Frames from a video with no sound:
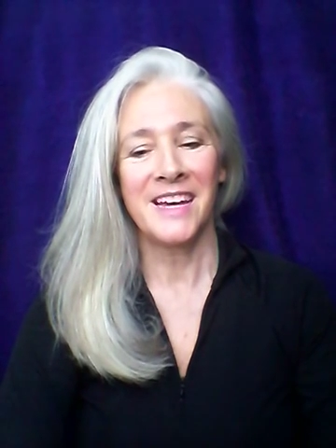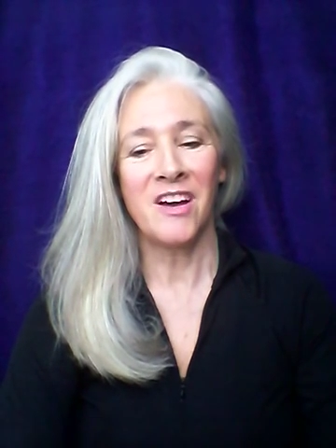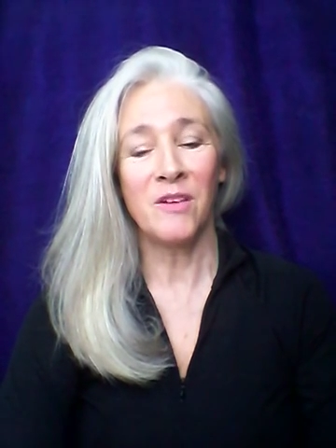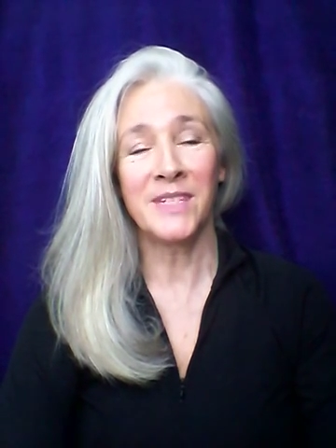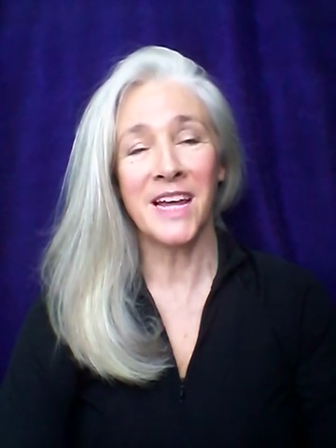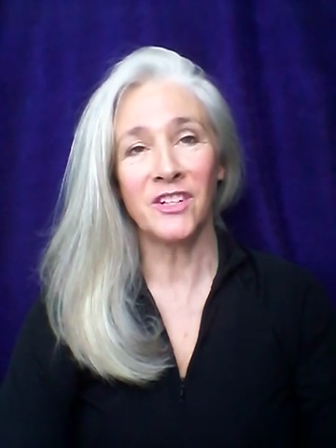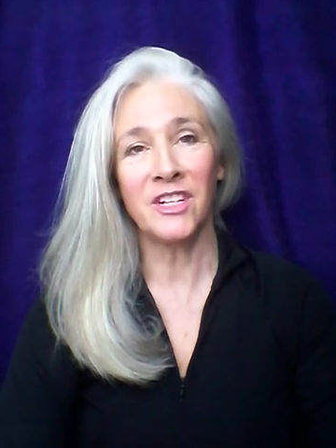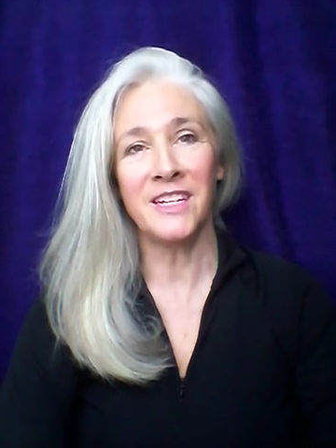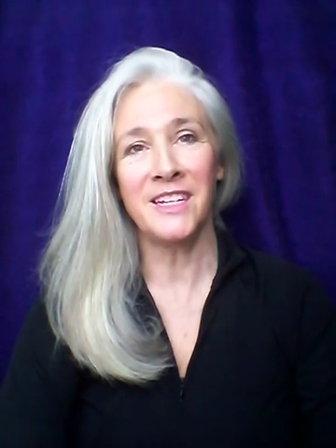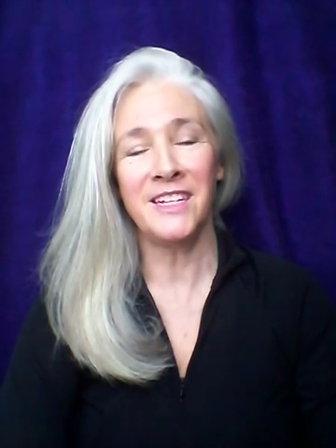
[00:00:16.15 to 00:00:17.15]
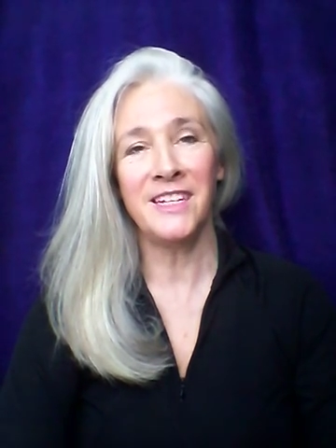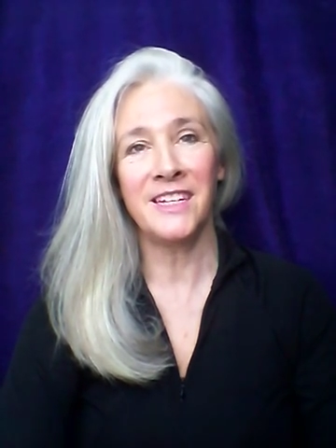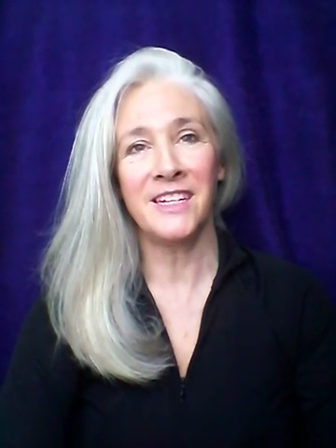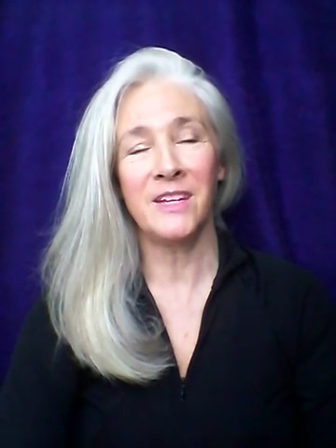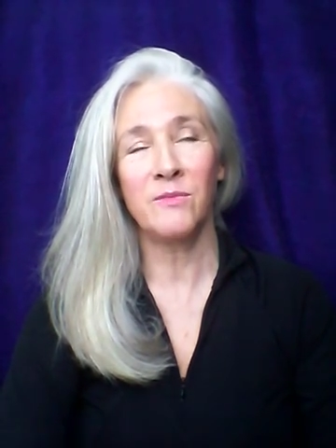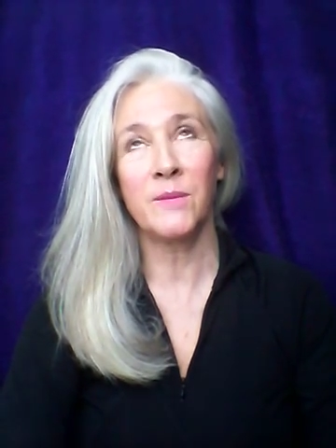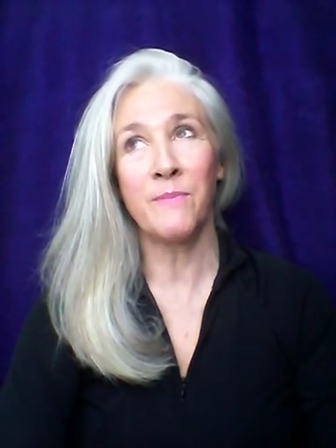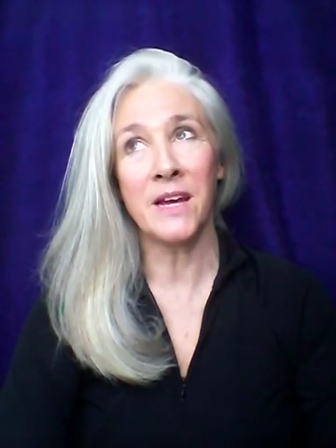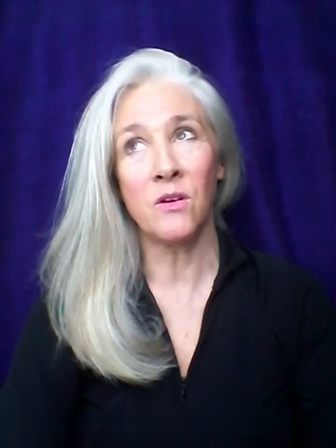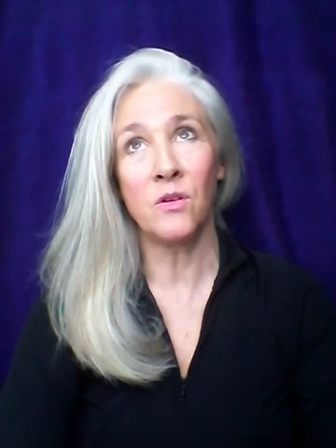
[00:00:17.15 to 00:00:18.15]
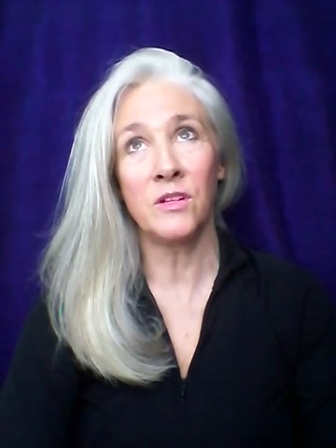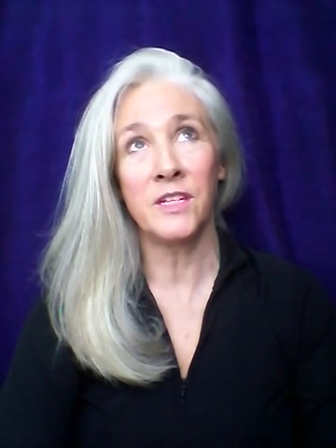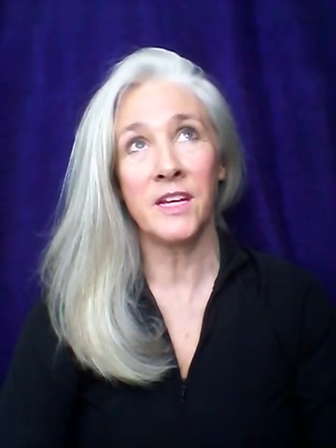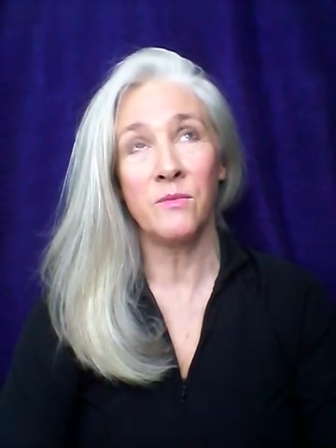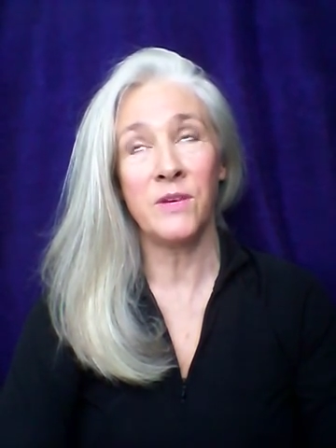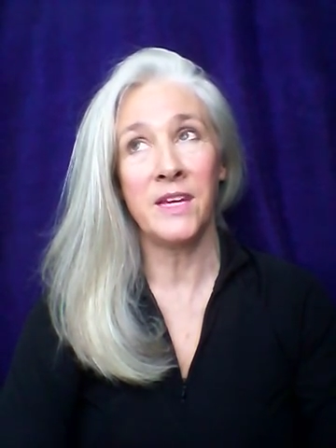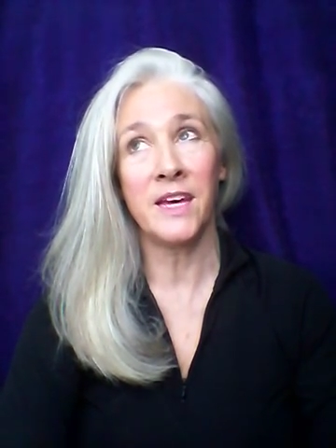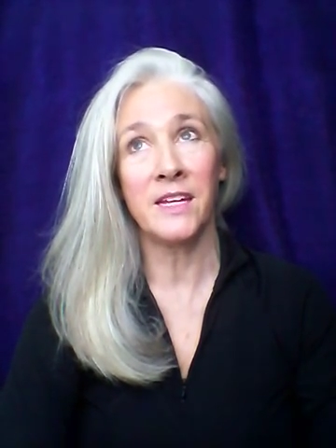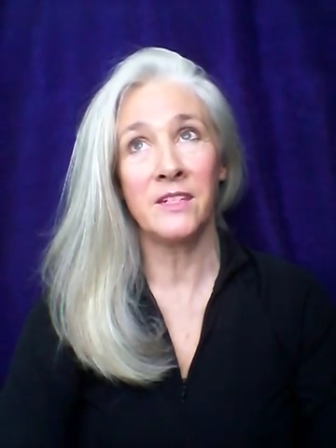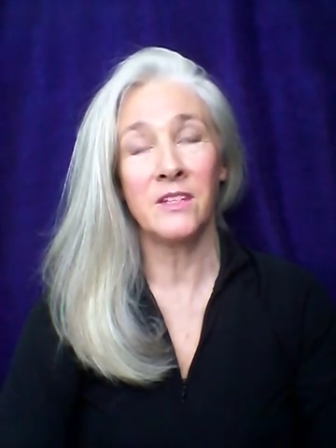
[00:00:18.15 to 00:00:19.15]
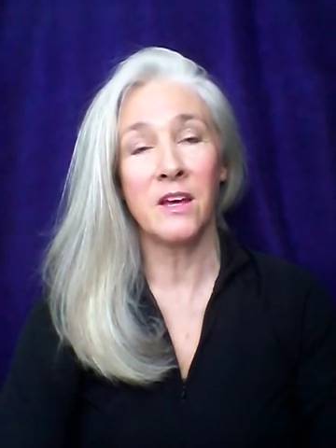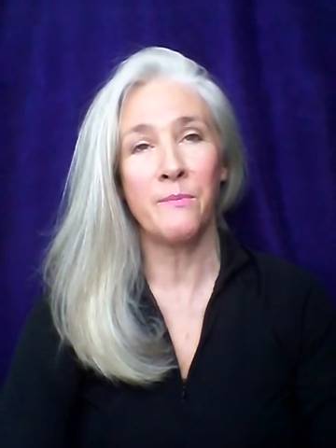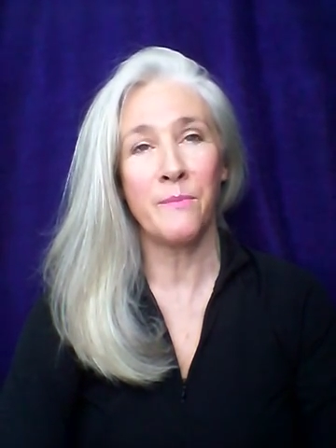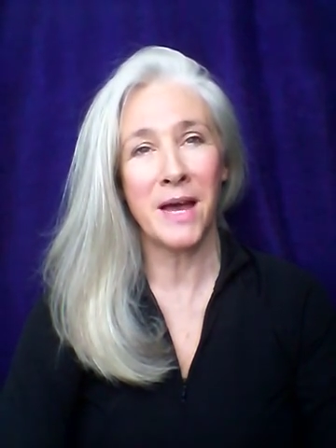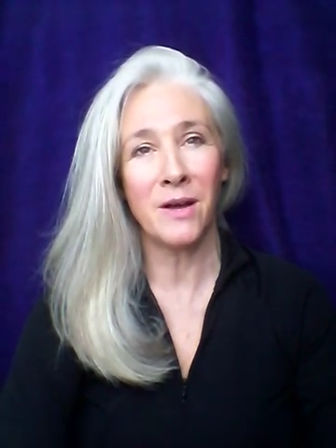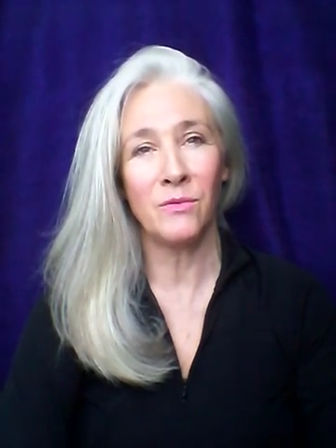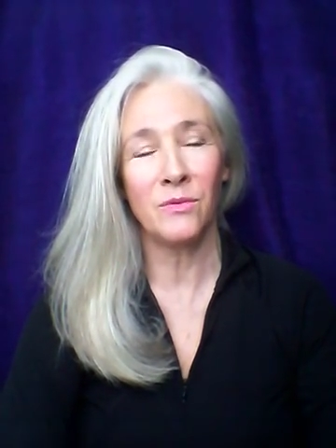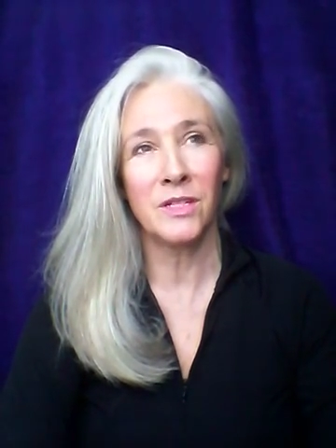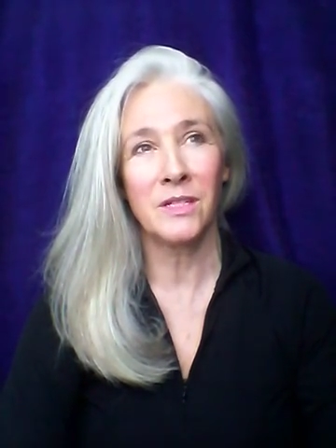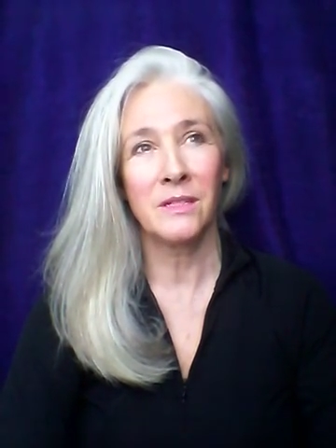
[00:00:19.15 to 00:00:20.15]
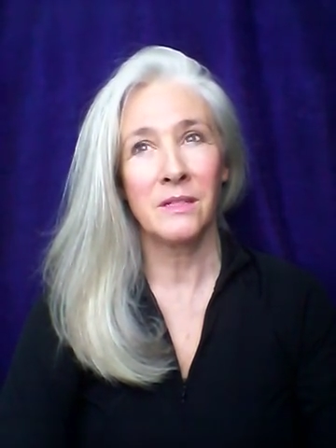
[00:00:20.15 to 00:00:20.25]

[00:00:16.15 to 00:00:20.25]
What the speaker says: was a bank holiday weekend about